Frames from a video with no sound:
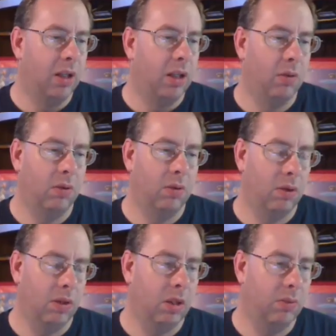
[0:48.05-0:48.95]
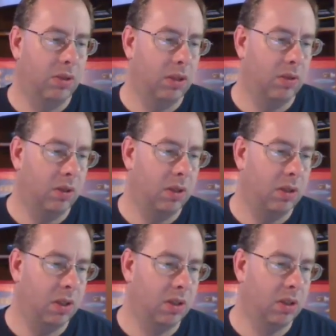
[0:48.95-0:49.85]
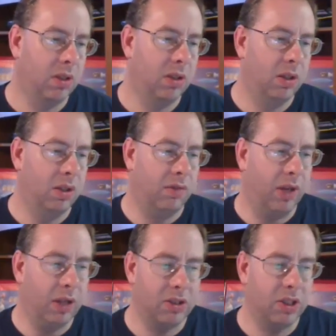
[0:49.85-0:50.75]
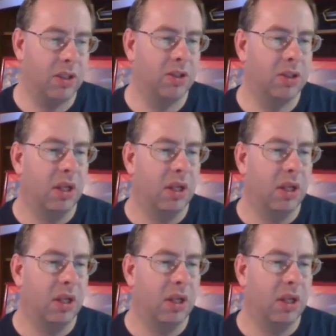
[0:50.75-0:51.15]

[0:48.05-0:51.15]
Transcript: It will come with a, a Dustcon uh, vinyl stickers